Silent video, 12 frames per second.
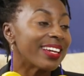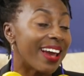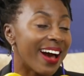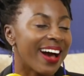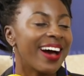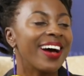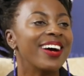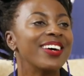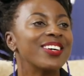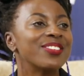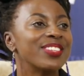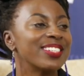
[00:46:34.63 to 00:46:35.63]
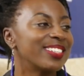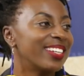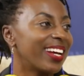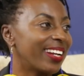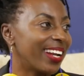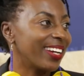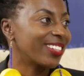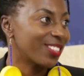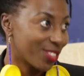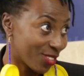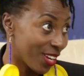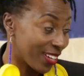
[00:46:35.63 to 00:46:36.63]
Yeah, obviously I like,
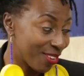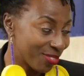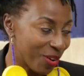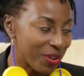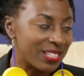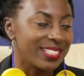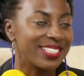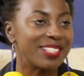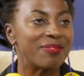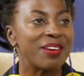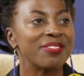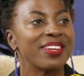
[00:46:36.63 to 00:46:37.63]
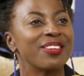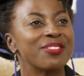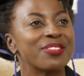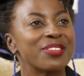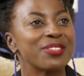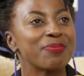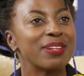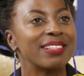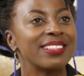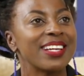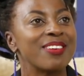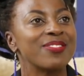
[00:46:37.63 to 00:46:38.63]
I love going to see my father, of course,
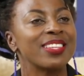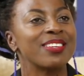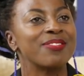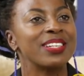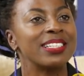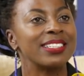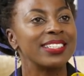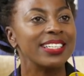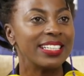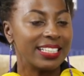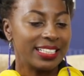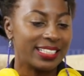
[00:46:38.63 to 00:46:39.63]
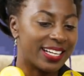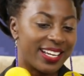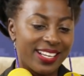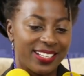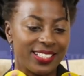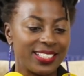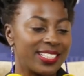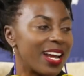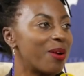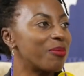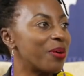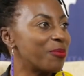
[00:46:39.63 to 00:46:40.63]
spending time with him and uh, to
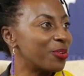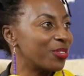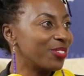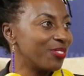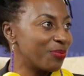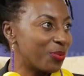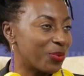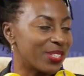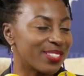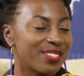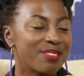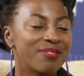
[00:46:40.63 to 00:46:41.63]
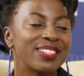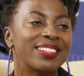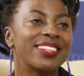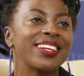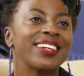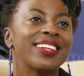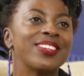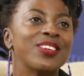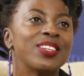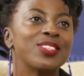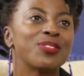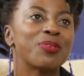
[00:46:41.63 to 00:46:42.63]
share more wisdom and uh,
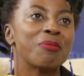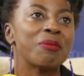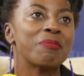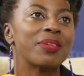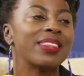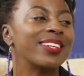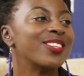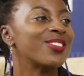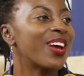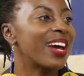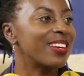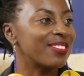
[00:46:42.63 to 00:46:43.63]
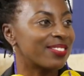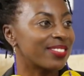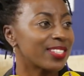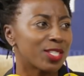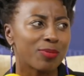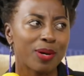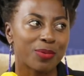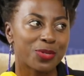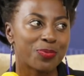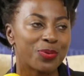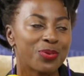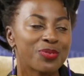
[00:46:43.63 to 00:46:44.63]
knowledge from him. But the drive, so that was
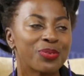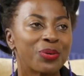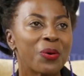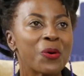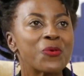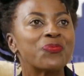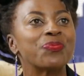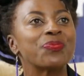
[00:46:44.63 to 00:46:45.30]
beautiful, yo.